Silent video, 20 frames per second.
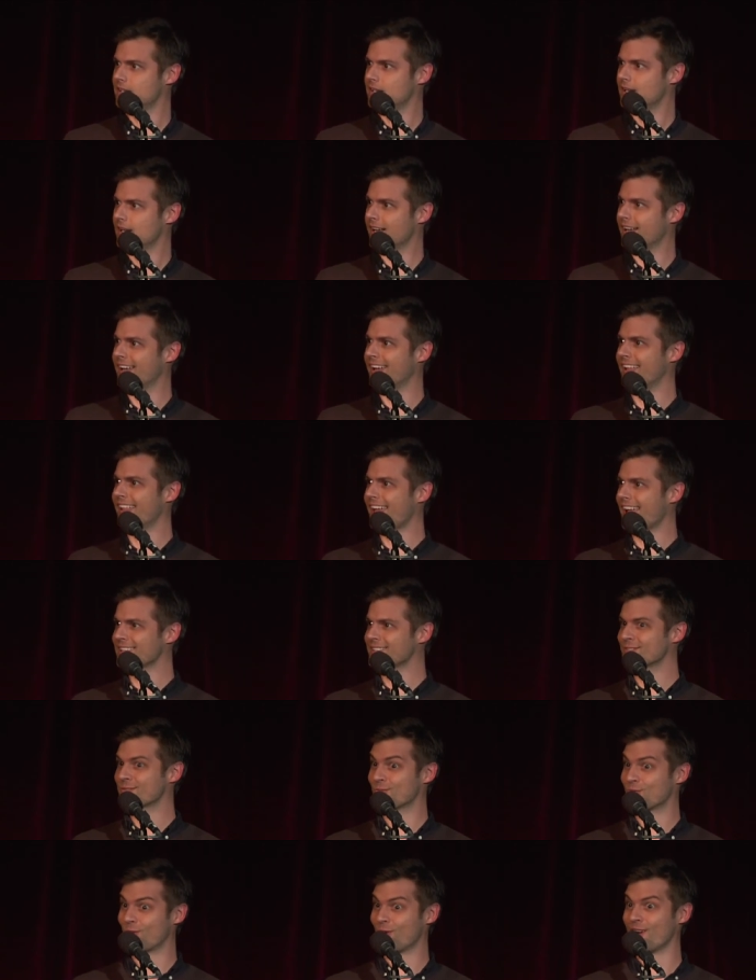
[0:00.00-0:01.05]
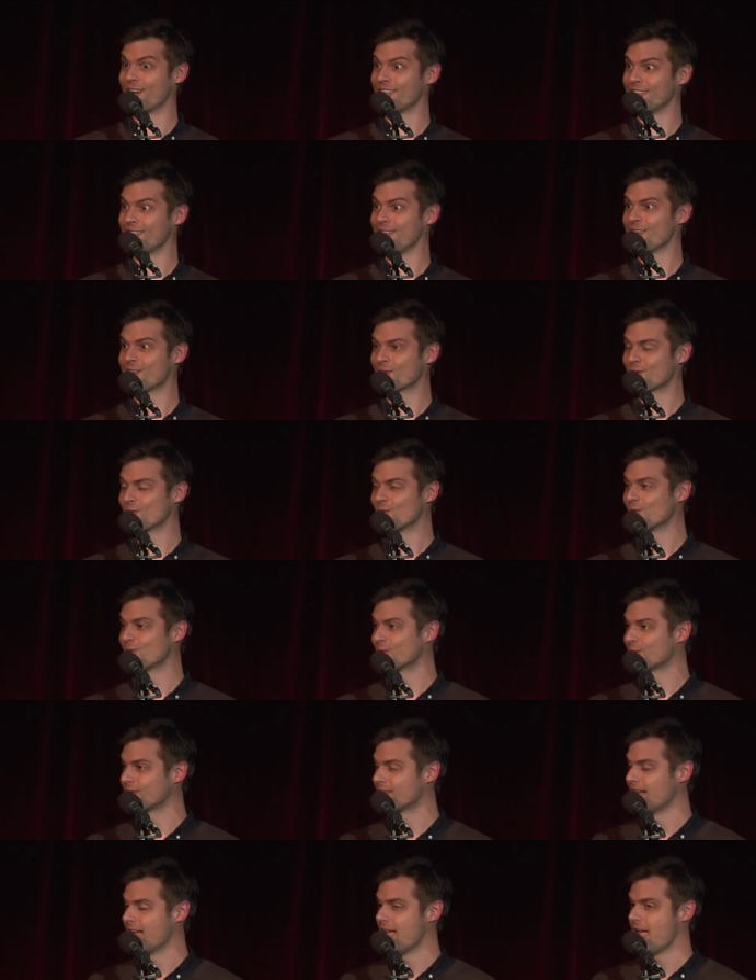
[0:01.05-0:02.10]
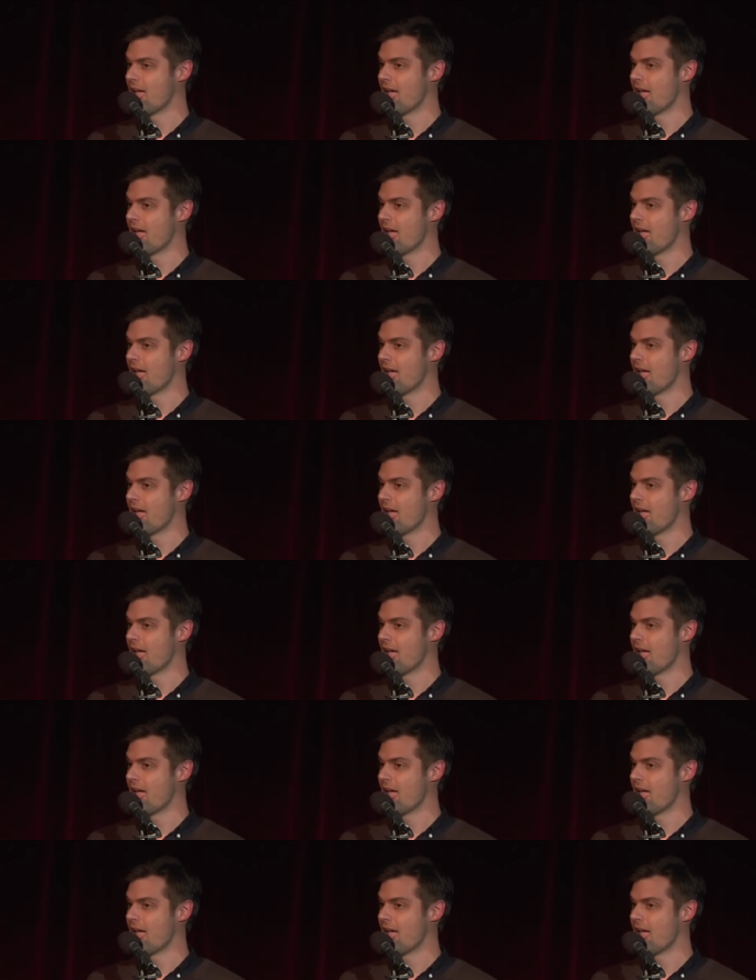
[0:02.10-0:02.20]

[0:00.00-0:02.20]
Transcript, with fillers: That's really cool